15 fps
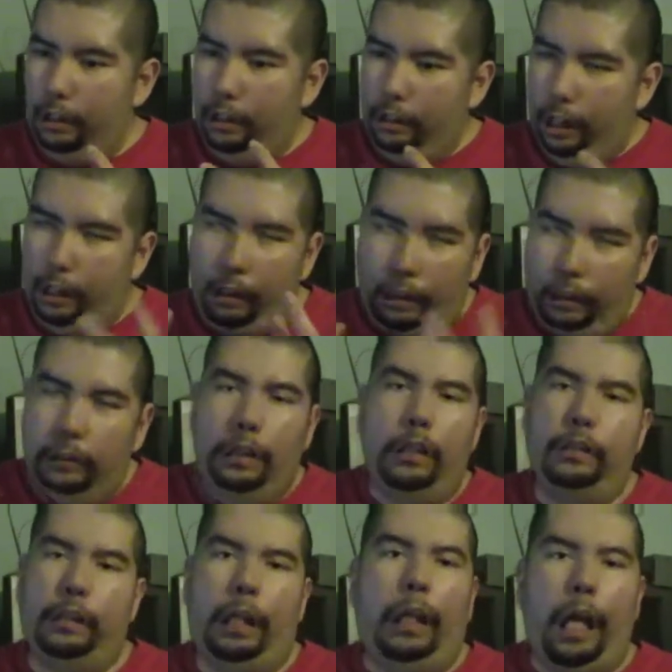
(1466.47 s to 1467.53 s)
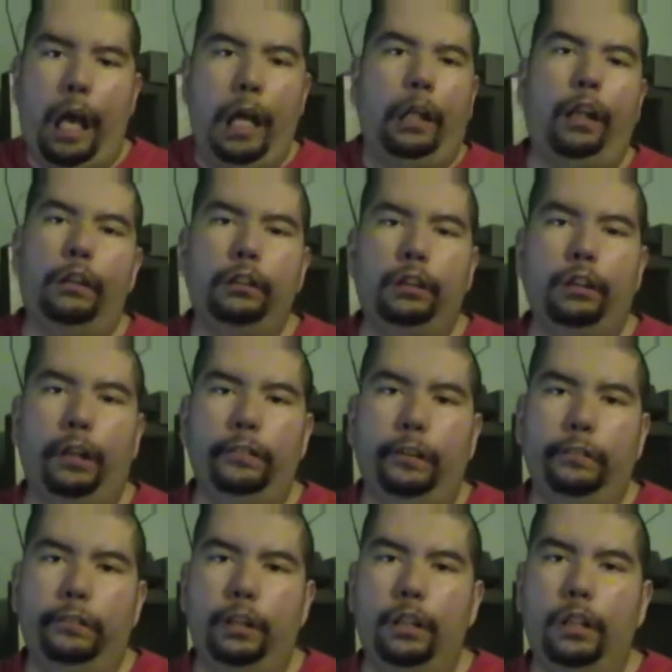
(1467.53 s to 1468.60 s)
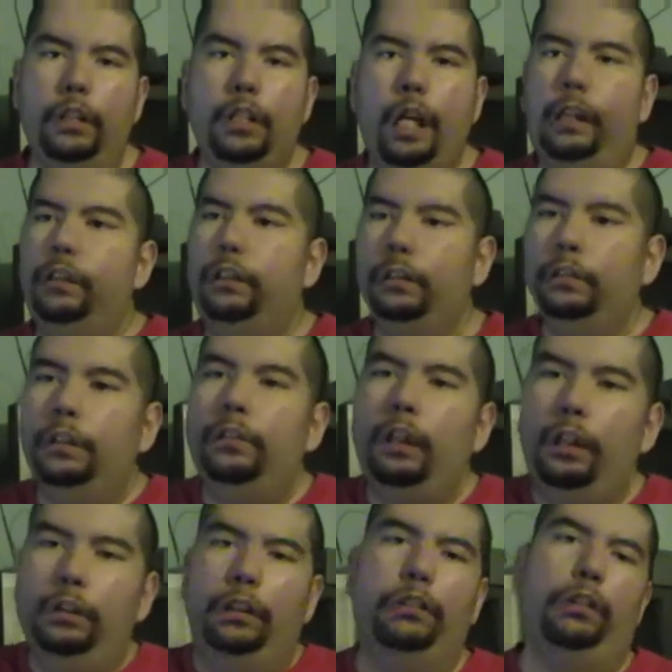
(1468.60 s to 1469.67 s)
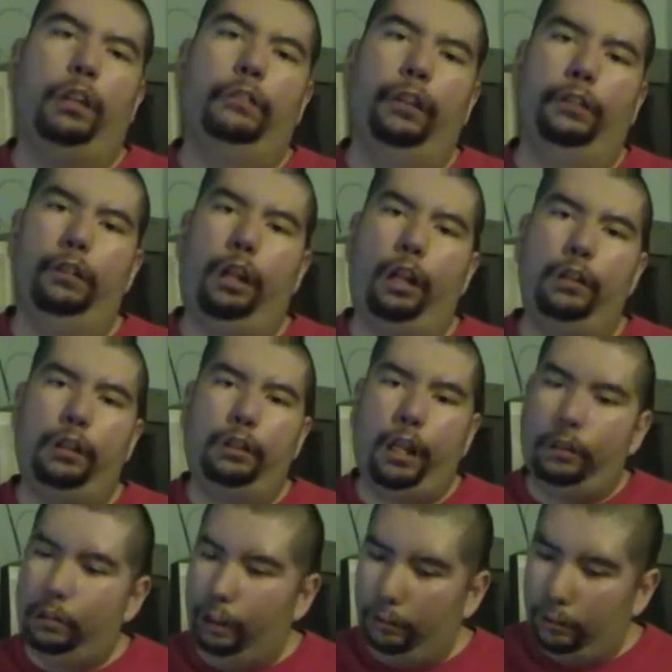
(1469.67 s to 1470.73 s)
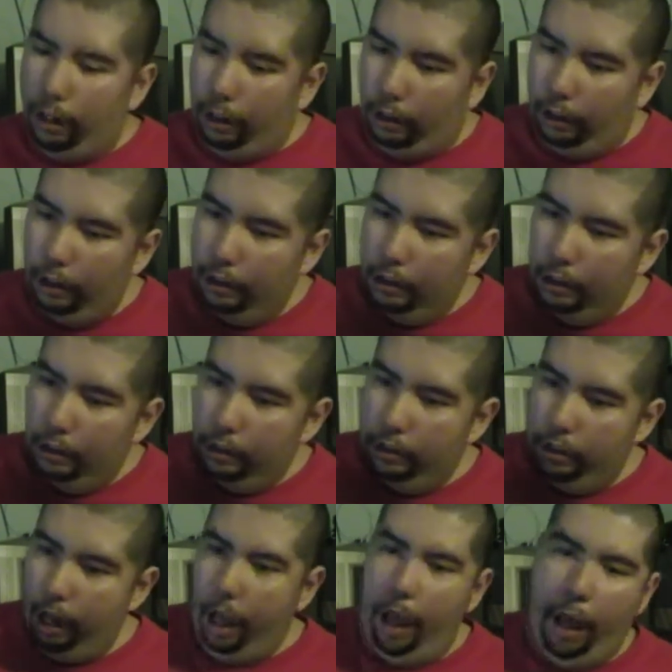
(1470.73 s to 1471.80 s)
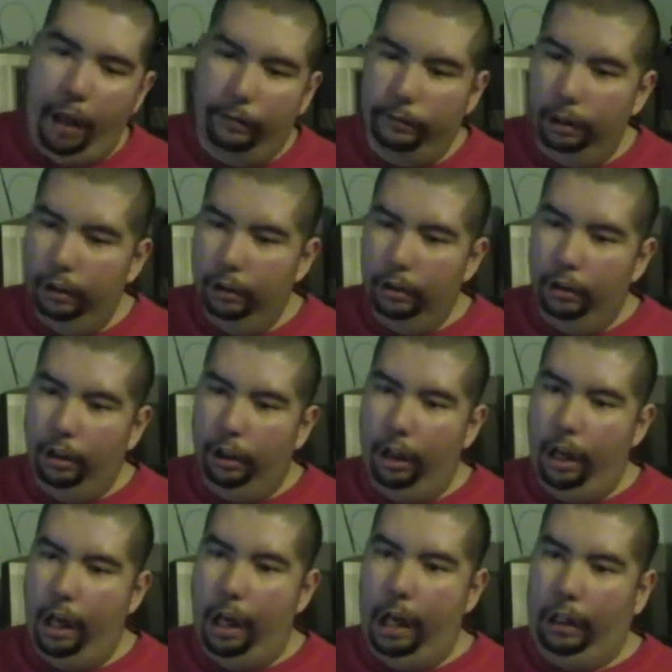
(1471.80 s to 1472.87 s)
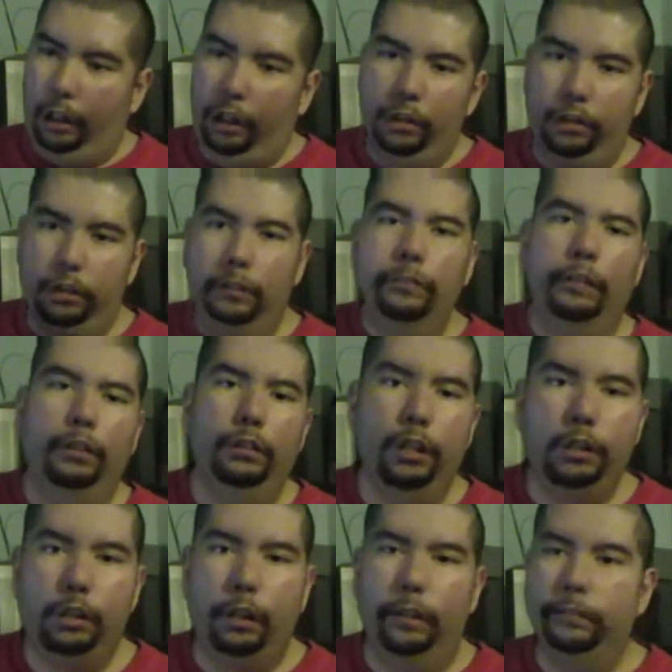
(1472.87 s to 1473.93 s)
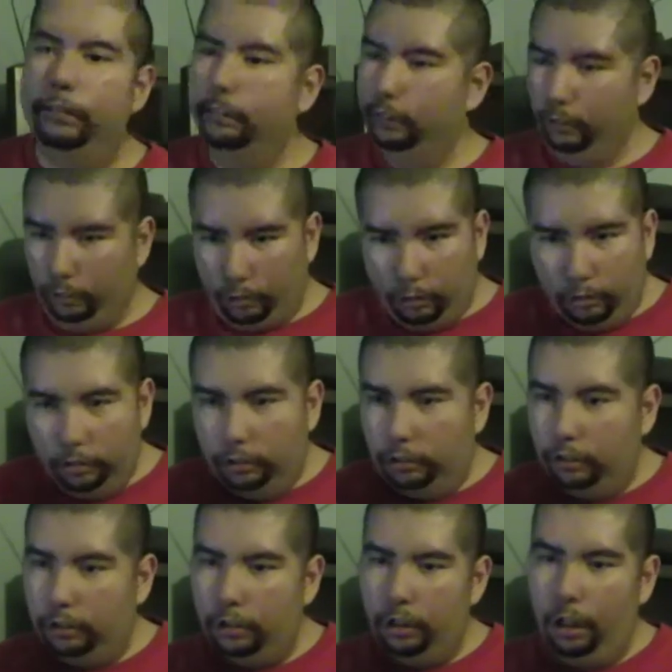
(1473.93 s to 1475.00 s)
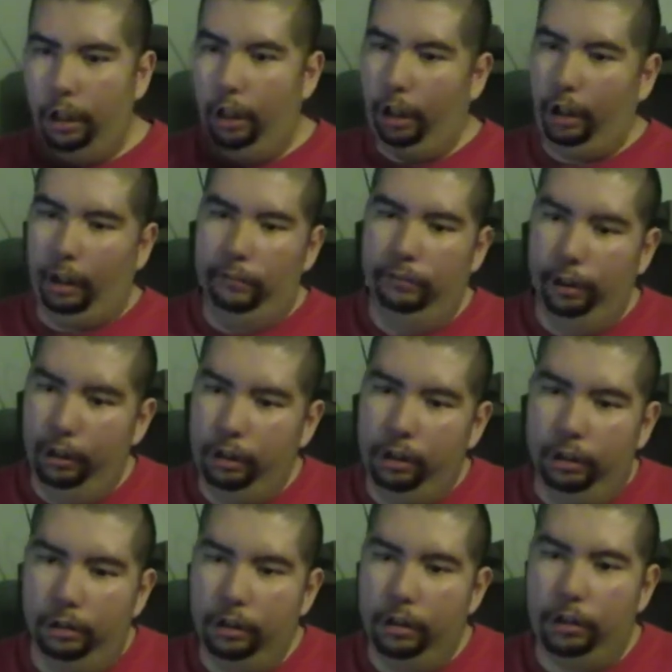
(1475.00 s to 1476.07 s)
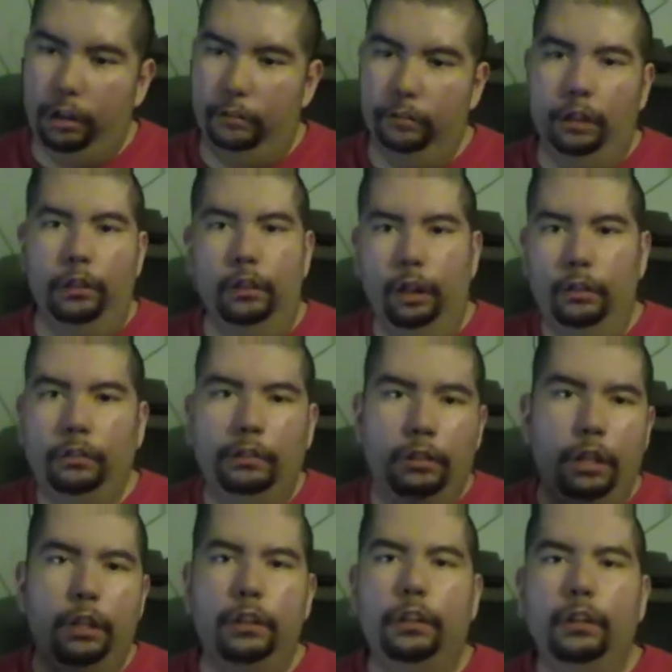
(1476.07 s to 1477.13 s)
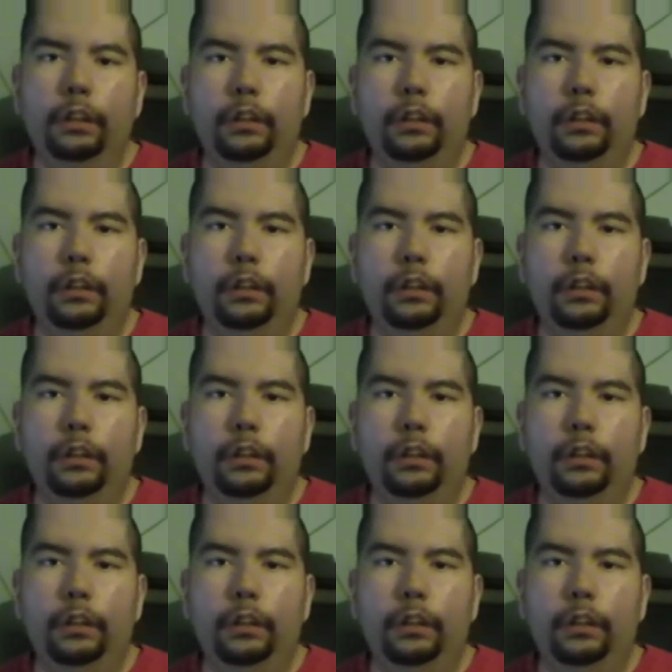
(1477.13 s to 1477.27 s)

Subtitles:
they eat it and they can't get enough of it. And it's a really interesting movie because it takes a big jab at consumerism, commercialism, corporate